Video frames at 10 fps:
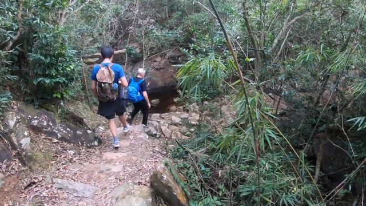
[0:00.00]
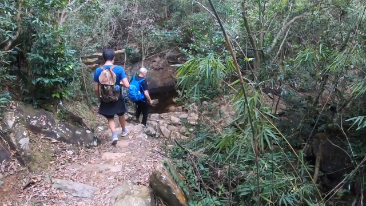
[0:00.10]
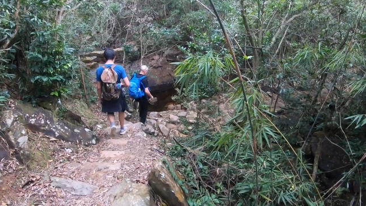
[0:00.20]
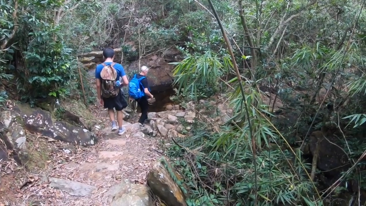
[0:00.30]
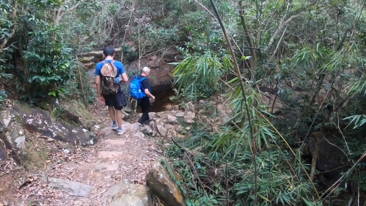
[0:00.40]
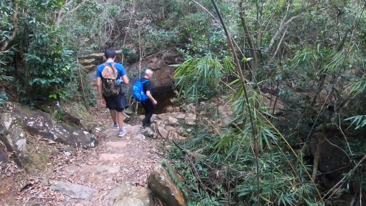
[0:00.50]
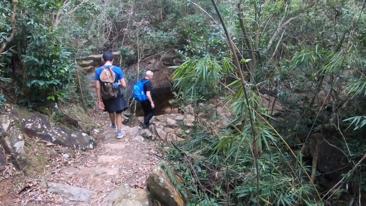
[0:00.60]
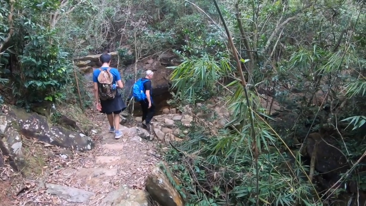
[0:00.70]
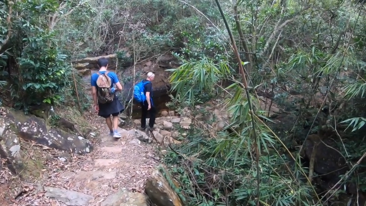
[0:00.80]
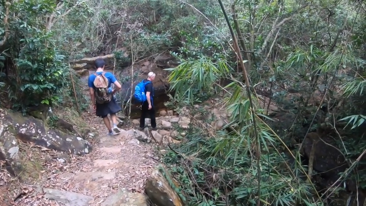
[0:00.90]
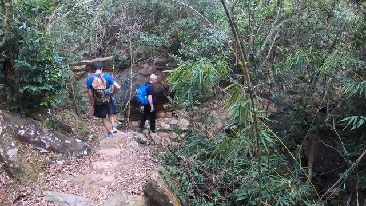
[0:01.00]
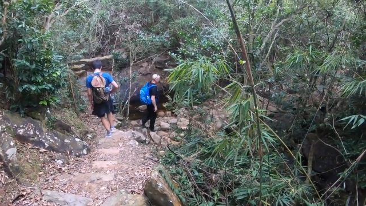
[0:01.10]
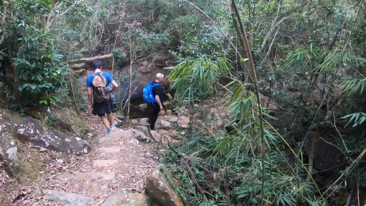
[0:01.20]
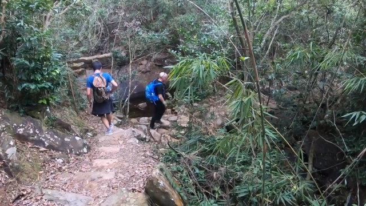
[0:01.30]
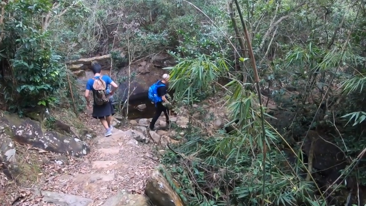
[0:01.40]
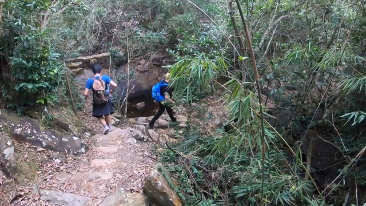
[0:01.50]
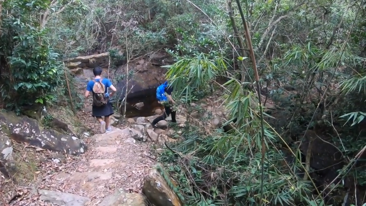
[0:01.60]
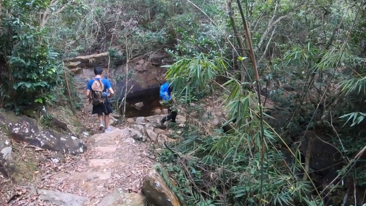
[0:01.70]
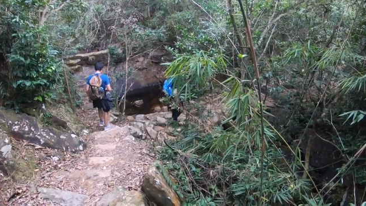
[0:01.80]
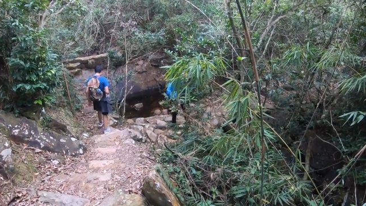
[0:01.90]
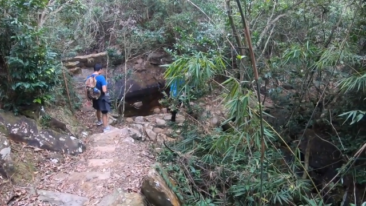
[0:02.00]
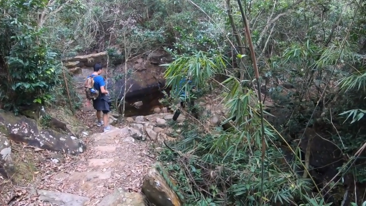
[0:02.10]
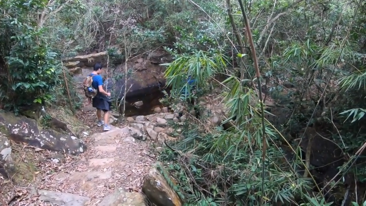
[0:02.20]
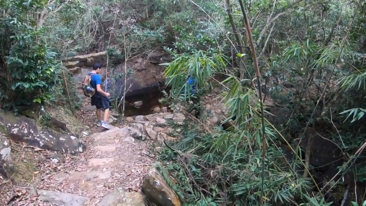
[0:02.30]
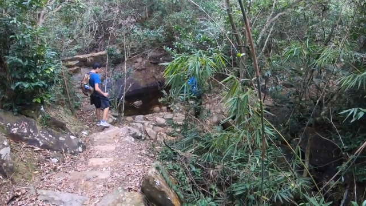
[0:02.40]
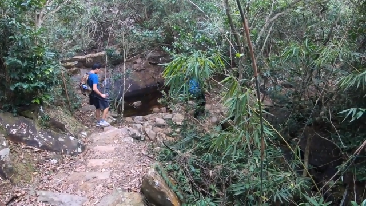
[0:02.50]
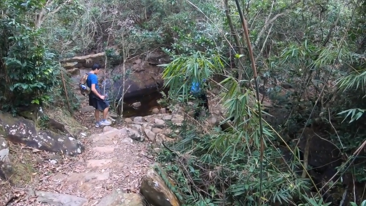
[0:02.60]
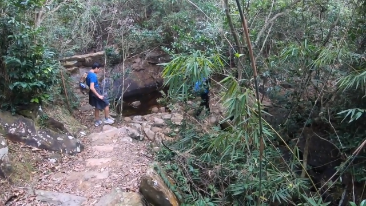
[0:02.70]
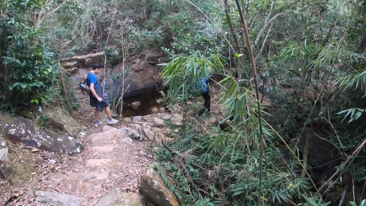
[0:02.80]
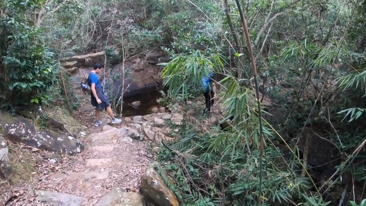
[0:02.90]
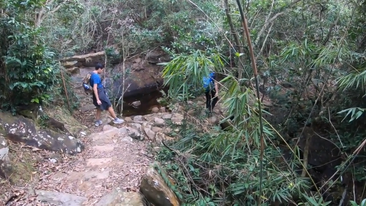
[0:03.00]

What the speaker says: (no speaker visible)